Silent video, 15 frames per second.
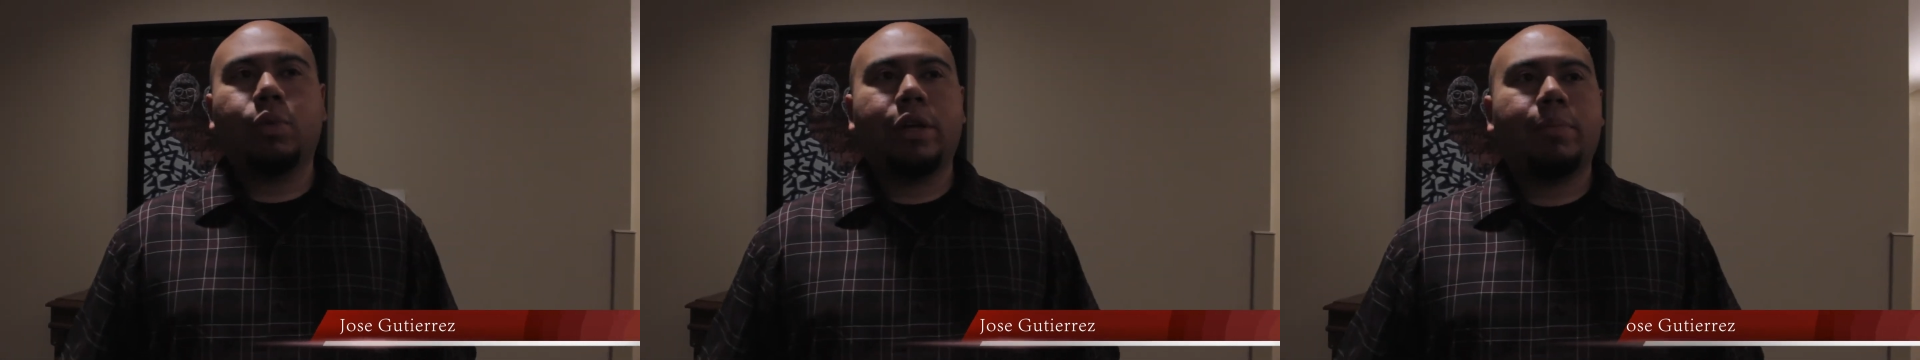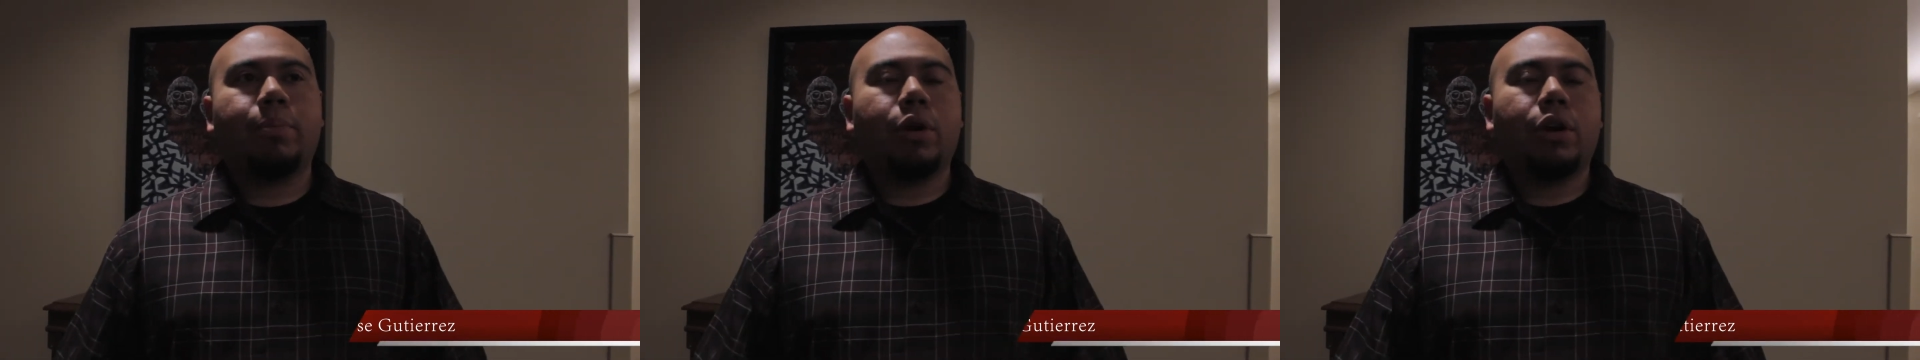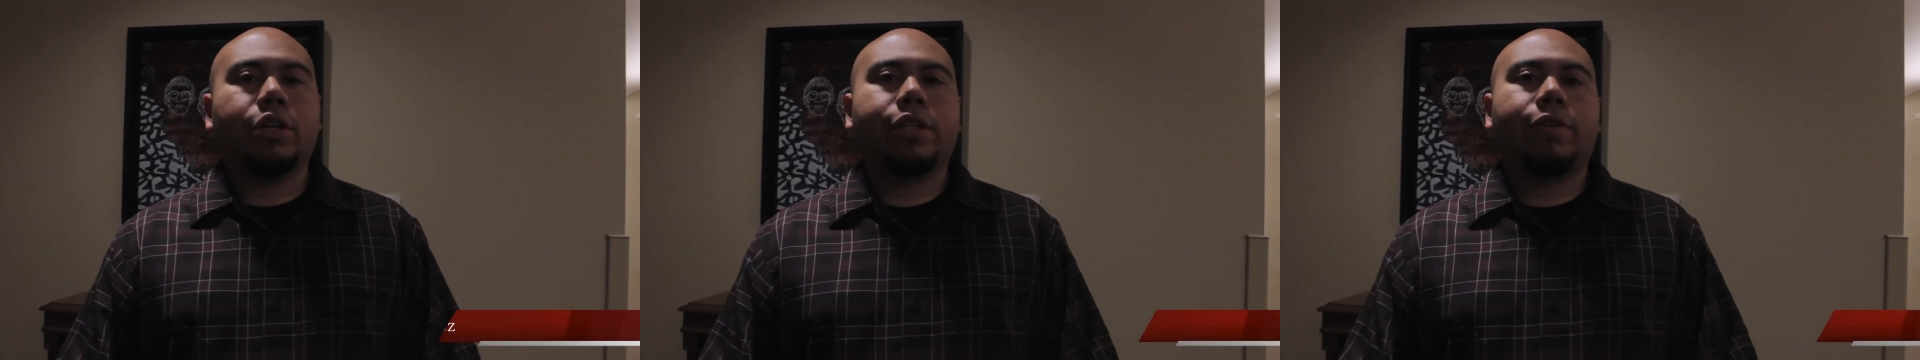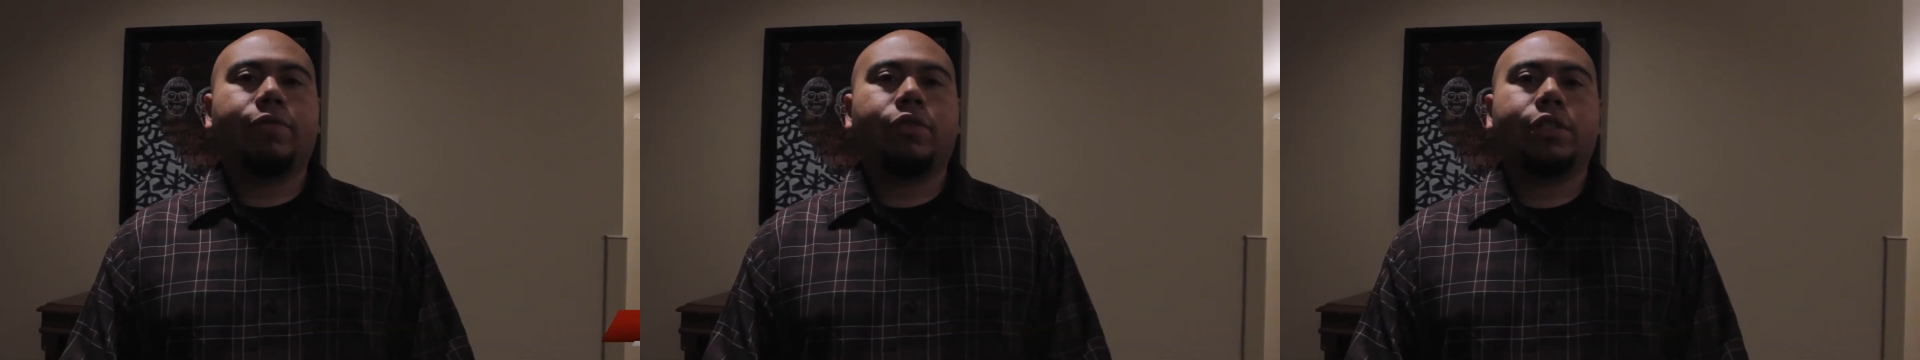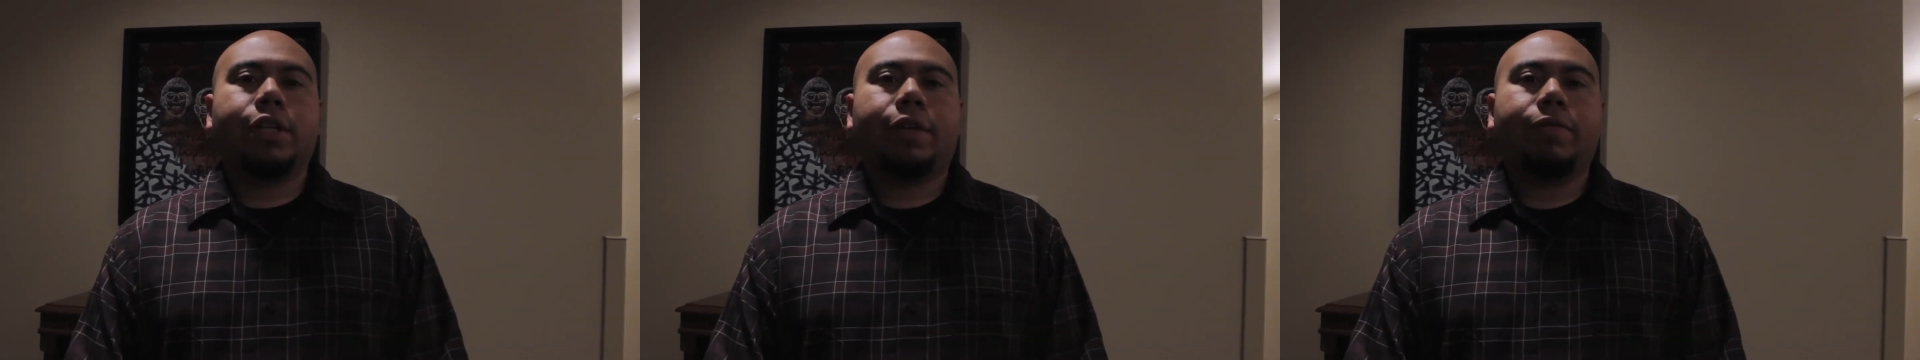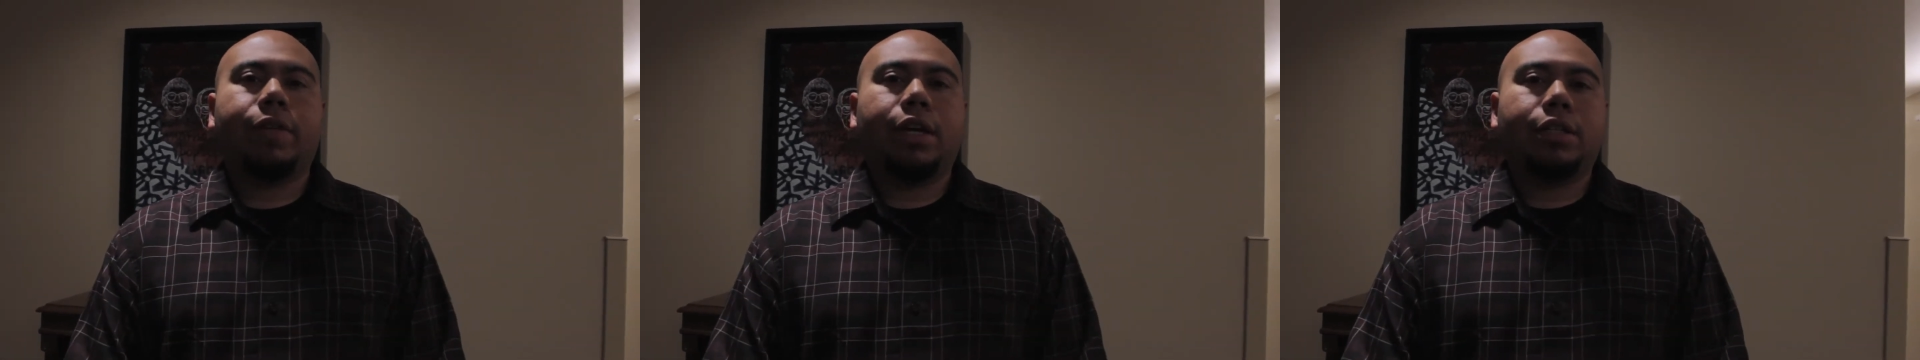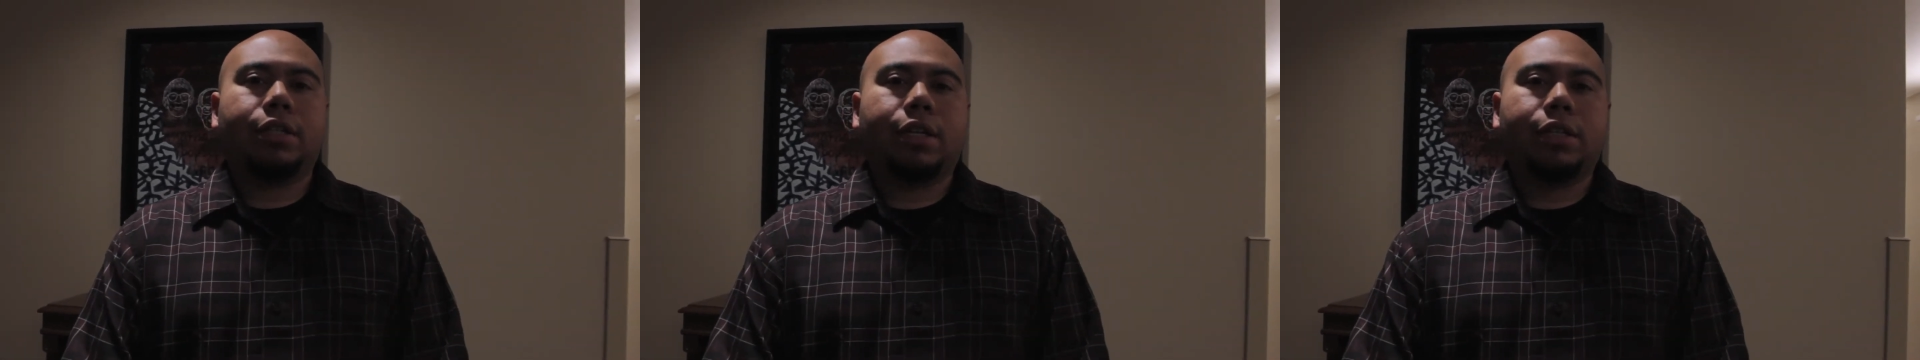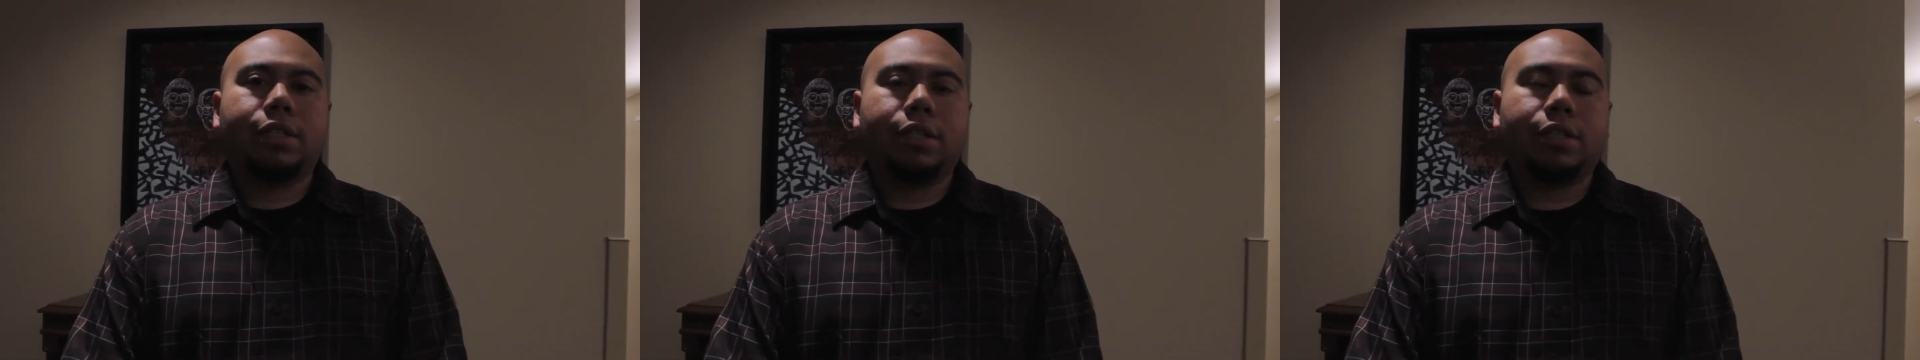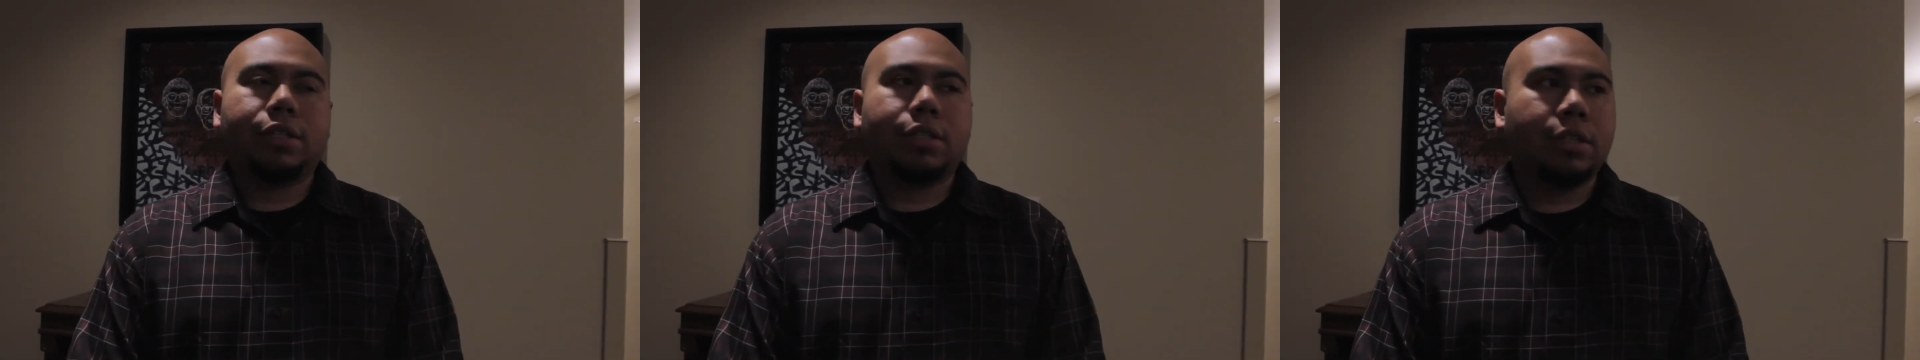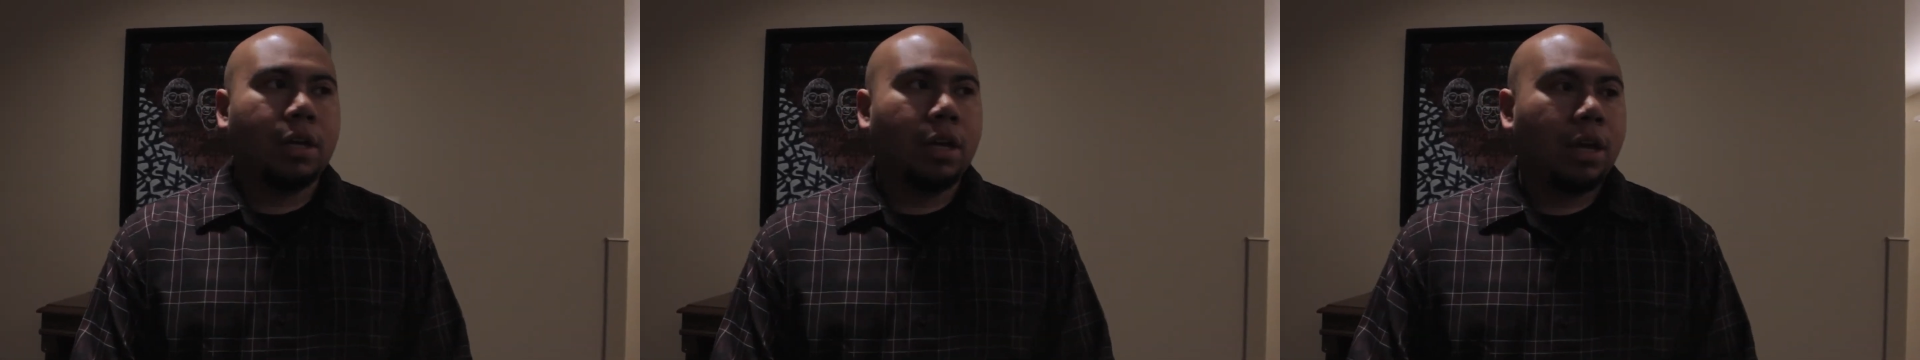with Partnership for Safety and
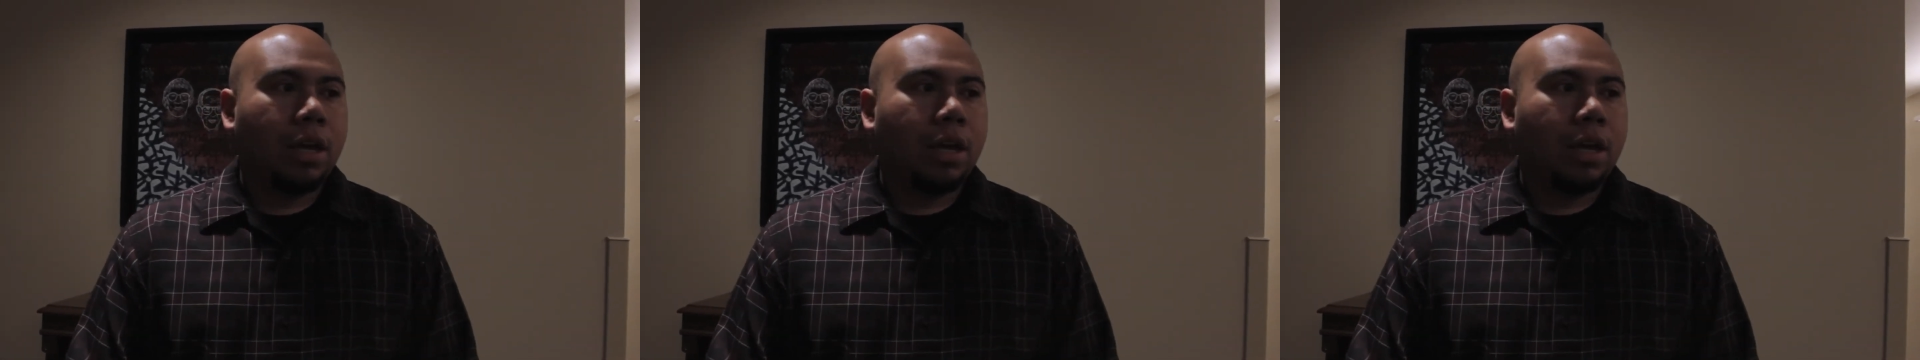Justice.